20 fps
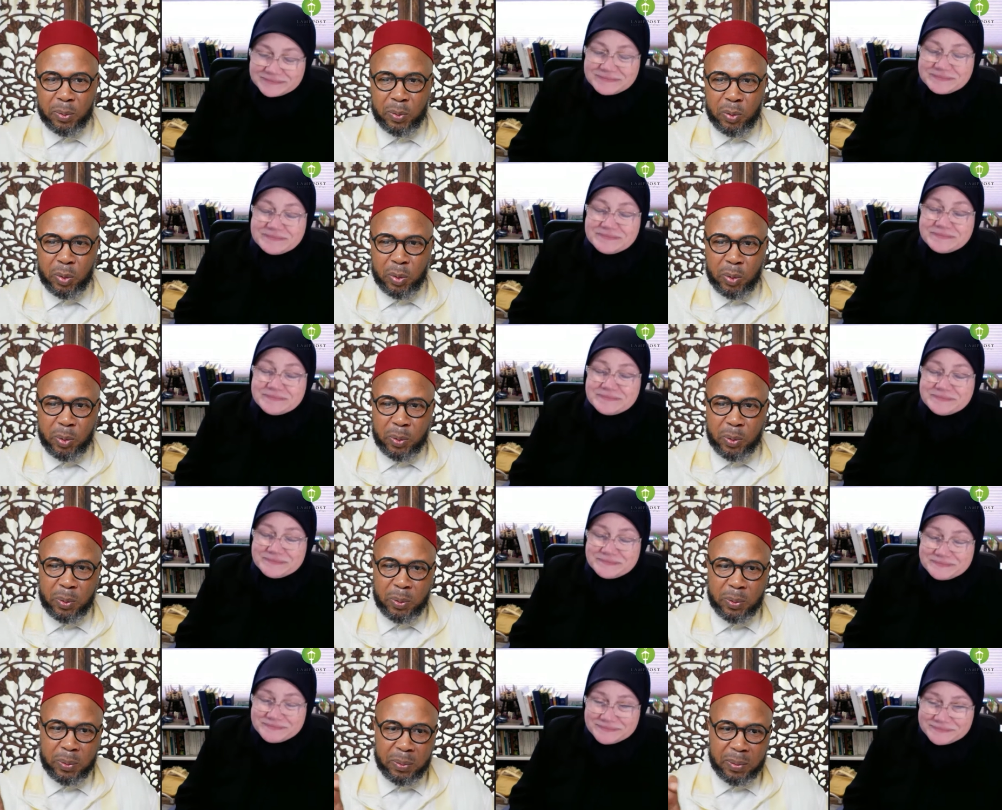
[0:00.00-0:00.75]

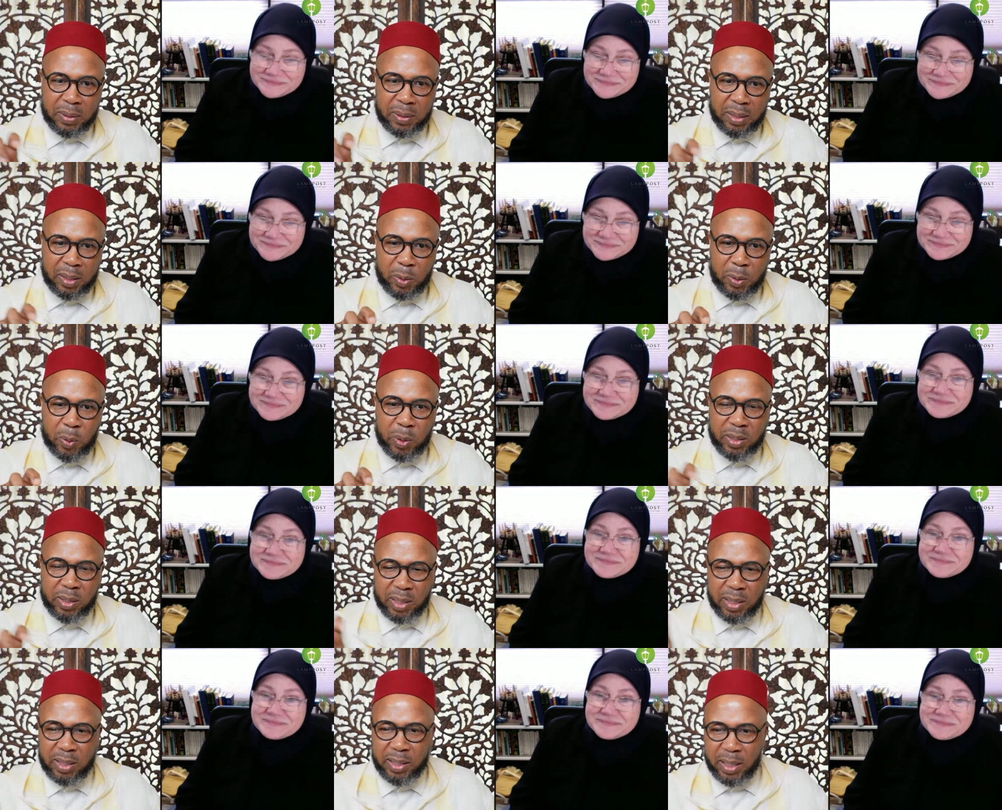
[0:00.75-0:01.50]
Speaker 1: to
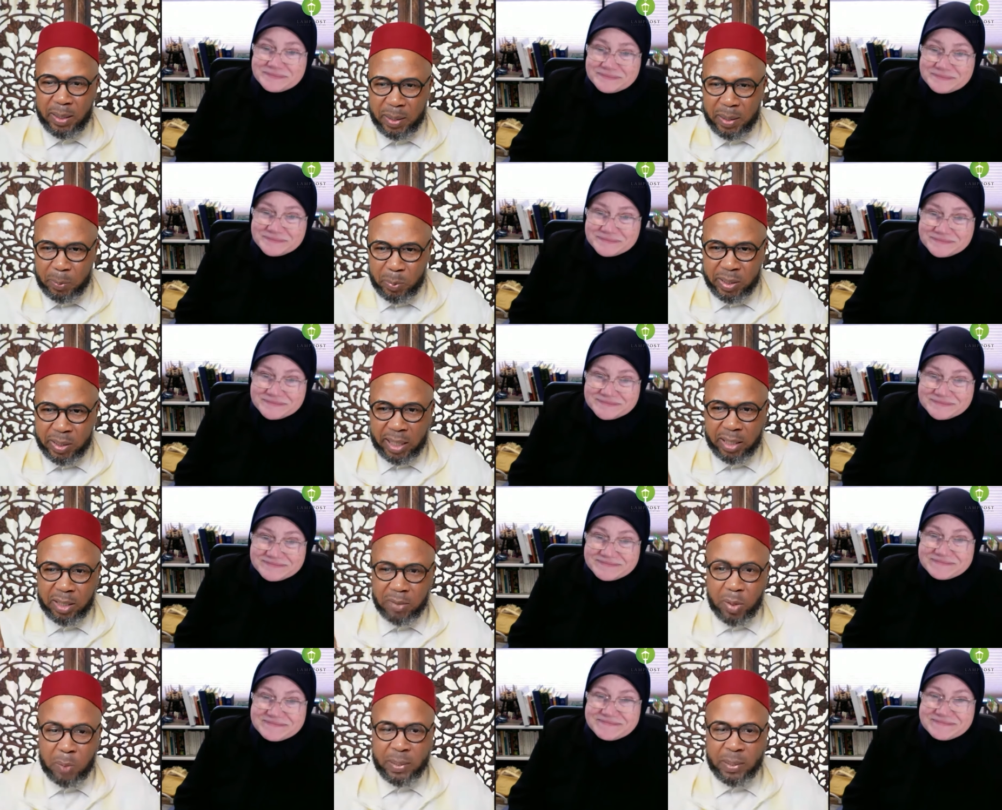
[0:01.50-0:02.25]
Khorezid, they it
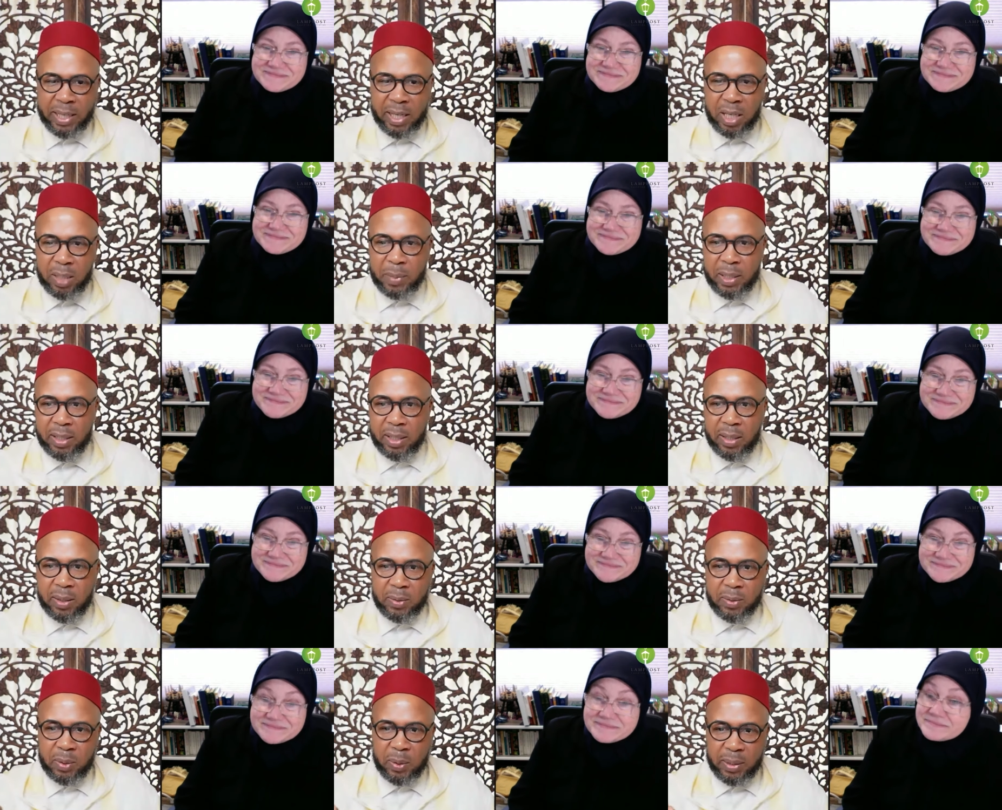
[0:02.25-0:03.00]
from the enemy. You
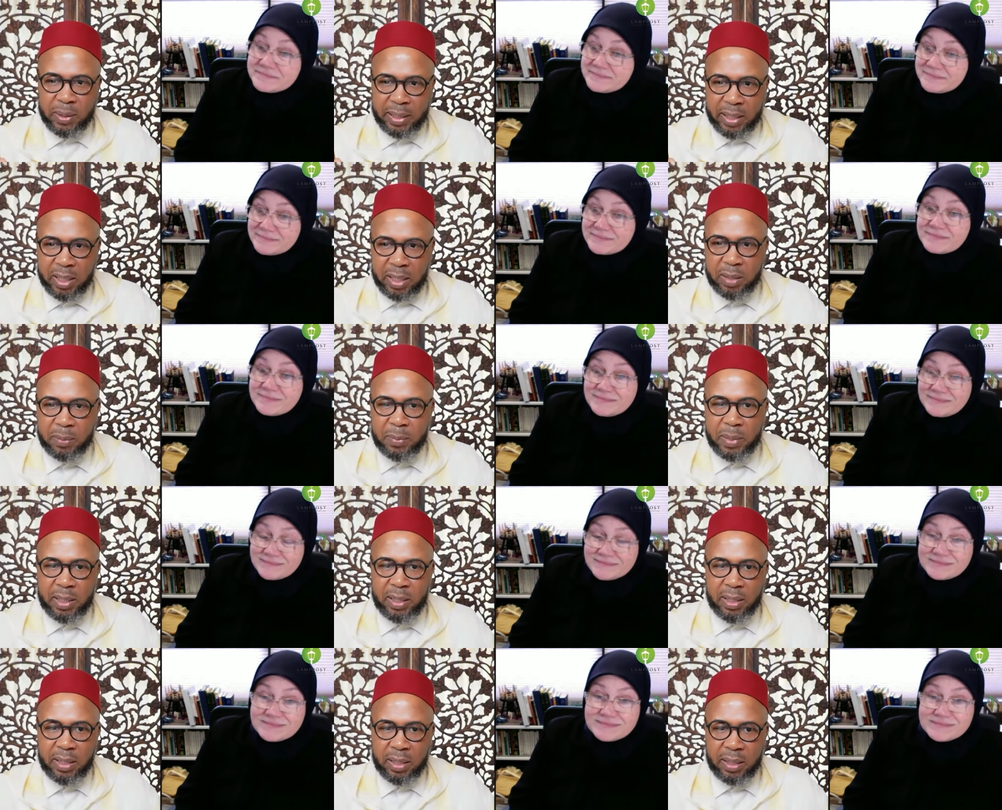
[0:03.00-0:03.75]
know, so the
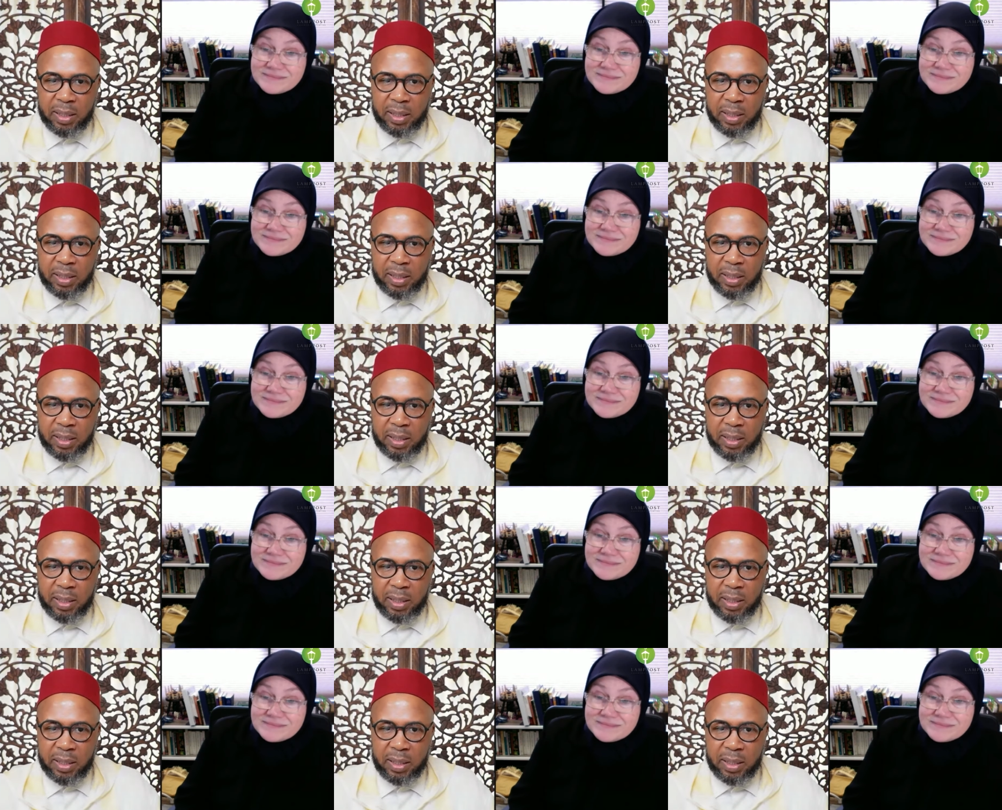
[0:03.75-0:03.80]
enemy,